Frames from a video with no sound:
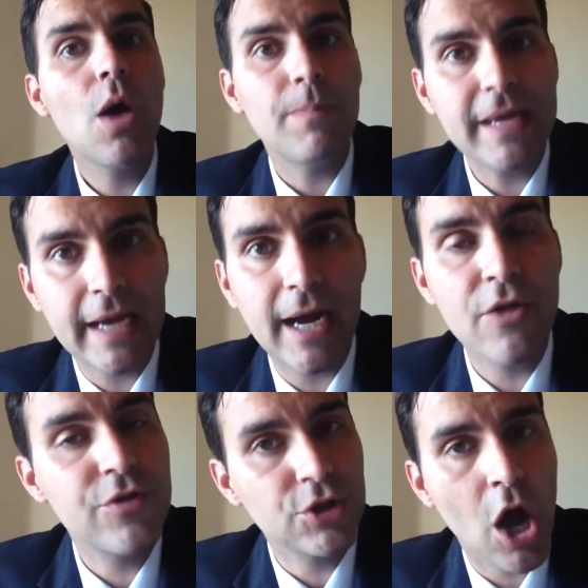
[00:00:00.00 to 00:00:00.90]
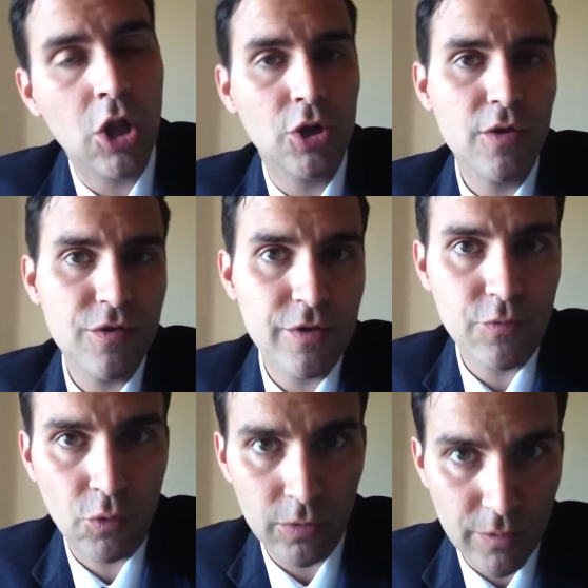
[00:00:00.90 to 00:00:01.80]
because the dollar uses its
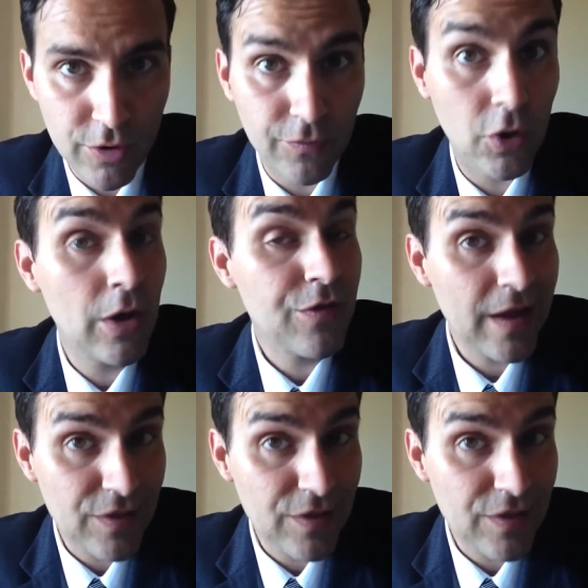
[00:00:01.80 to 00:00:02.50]
world reserve currency.